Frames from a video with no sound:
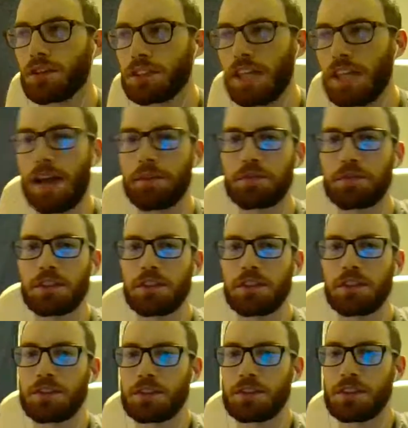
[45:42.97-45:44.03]
half
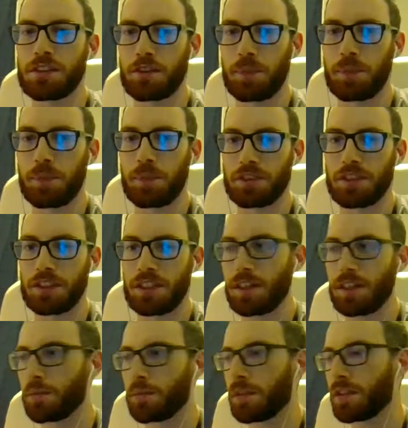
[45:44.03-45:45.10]
decent, especially Keith, with